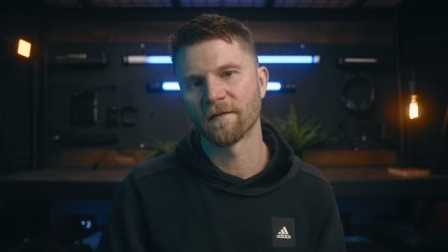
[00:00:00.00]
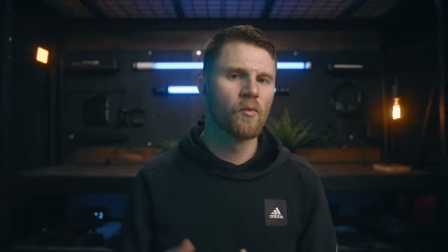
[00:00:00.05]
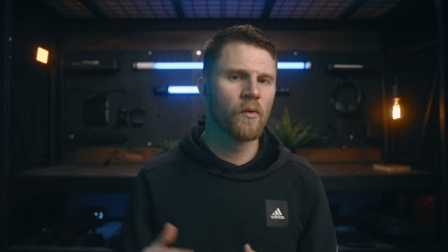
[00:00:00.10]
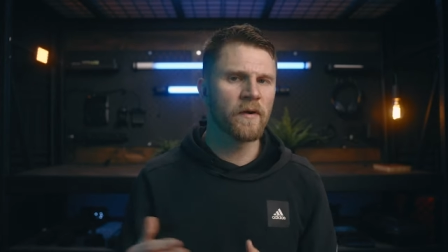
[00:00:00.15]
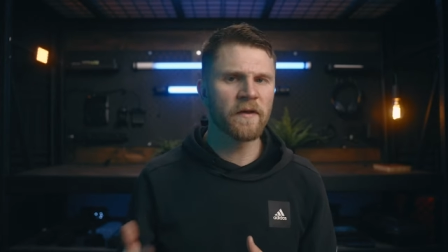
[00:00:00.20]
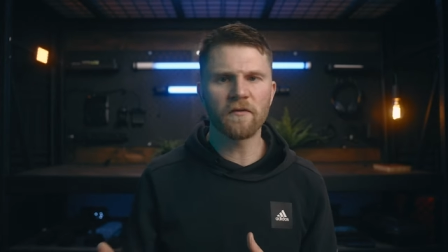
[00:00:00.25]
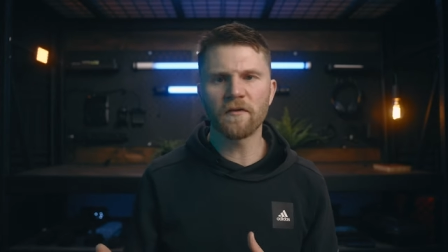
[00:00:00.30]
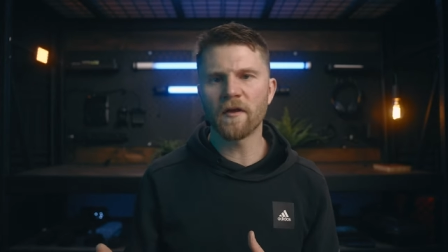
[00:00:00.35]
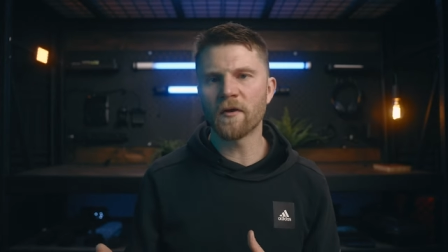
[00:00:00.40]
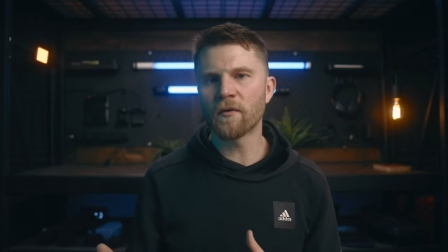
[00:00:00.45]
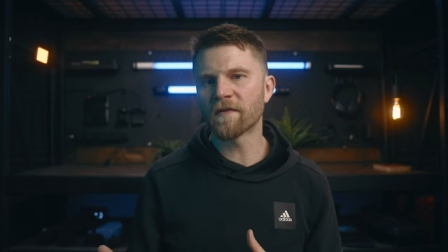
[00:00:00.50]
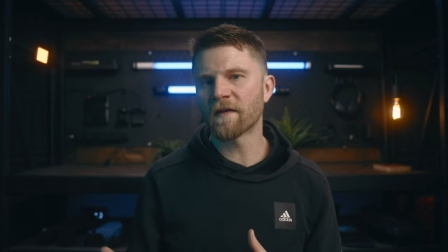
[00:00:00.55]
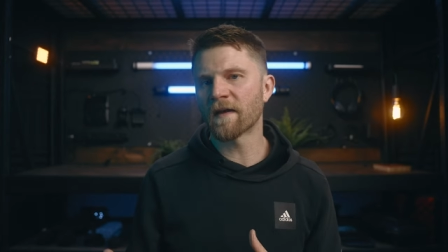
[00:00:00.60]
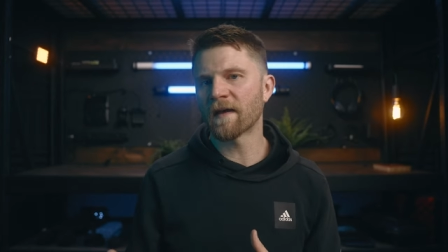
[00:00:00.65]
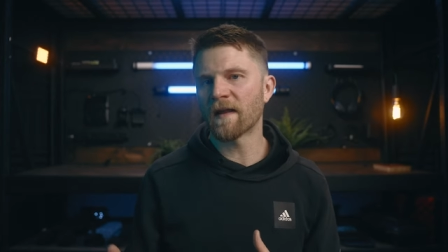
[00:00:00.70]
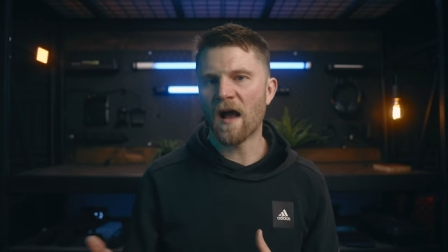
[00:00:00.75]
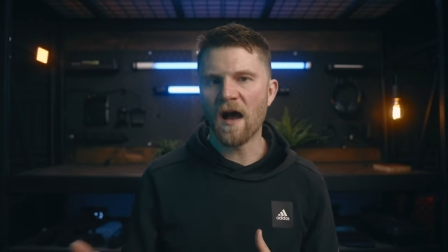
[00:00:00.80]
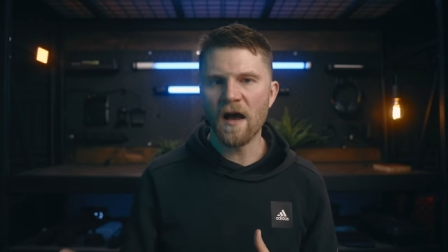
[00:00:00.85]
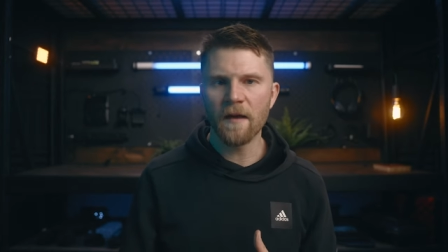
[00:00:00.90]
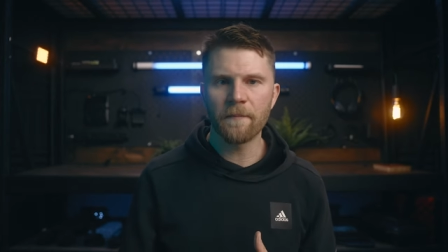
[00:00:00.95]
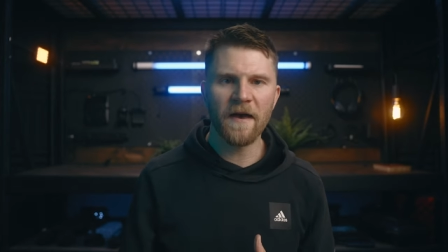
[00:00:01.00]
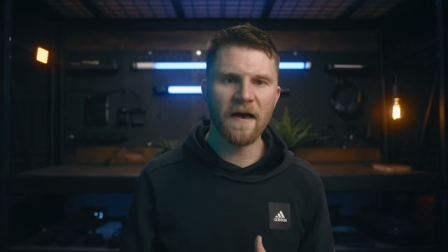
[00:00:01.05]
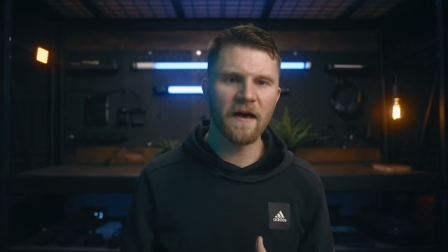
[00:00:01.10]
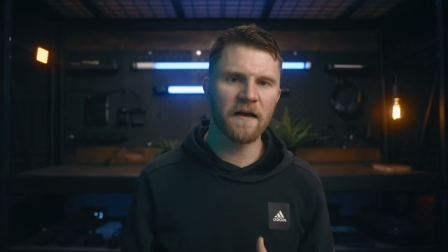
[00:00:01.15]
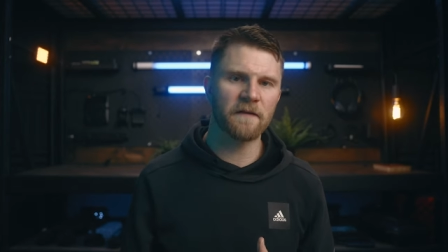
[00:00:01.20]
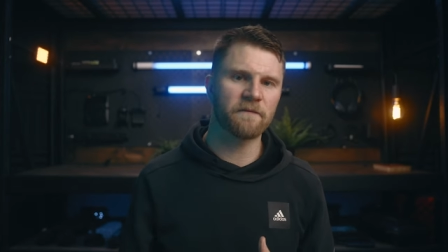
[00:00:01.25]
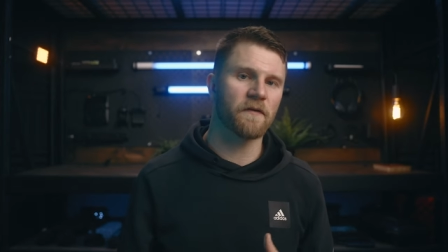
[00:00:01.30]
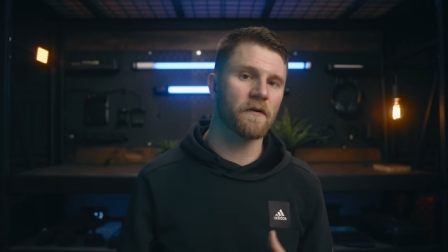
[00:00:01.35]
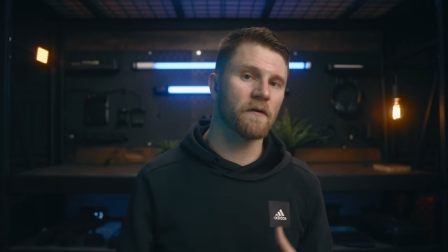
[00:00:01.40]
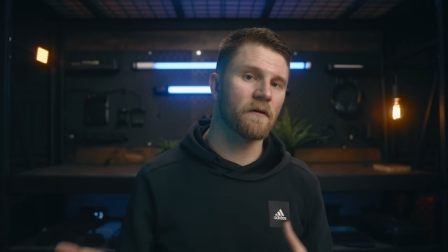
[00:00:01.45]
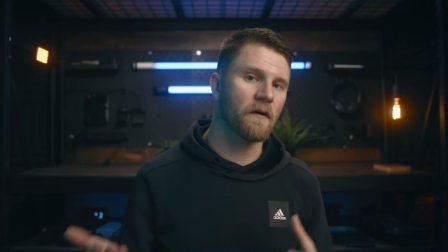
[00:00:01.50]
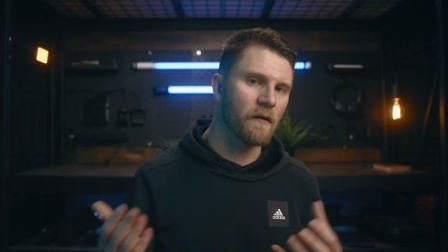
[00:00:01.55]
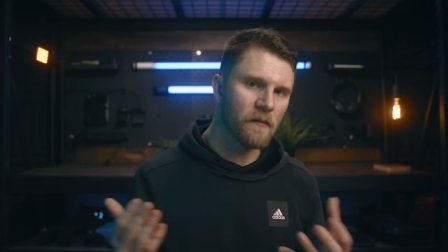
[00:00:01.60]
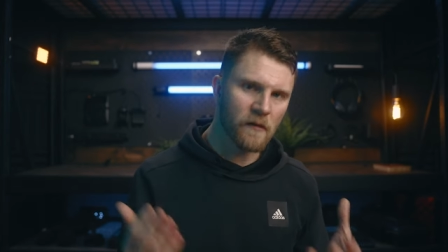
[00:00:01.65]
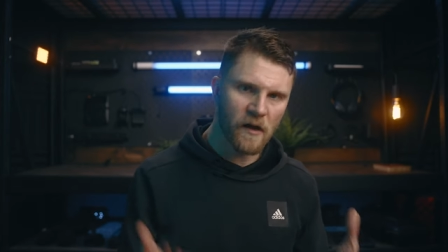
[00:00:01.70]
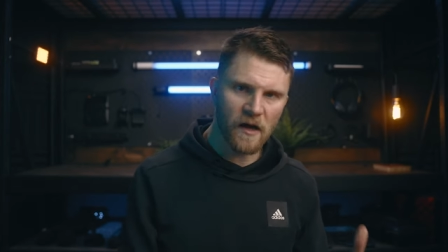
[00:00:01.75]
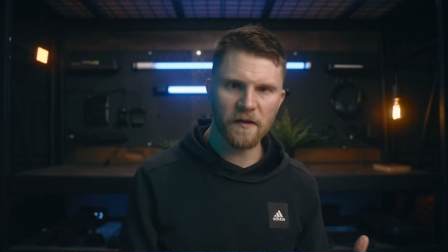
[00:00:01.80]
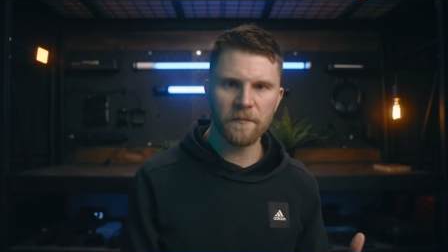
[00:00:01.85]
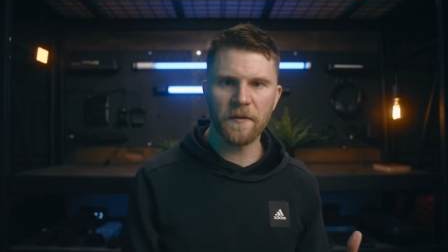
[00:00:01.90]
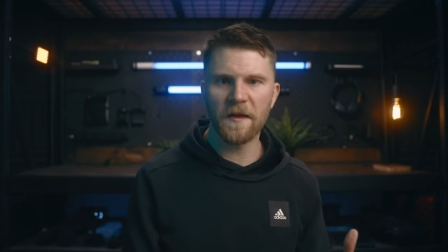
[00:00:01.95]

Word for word: When you're using an iPad, for a lot of